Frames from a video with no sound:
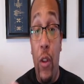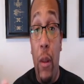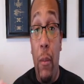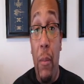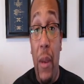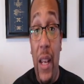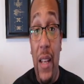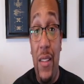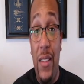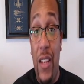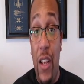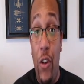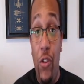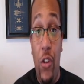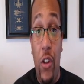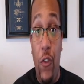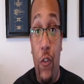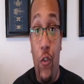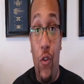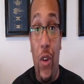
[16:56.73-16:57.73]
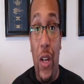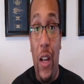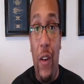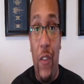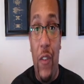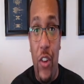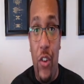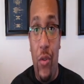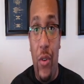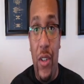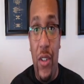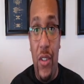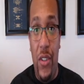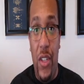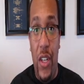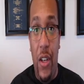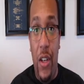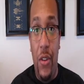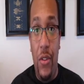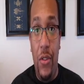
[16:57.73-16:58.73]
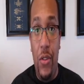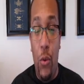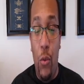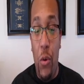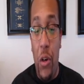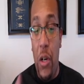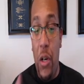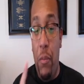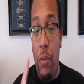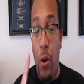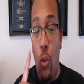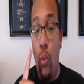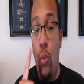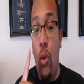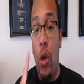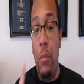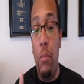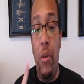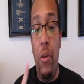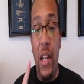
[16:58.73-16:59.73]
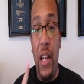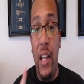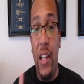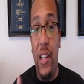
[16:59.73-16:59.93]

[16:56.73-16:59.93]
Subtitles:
base skills, or the free adventuring skills, we're going to put 1 point into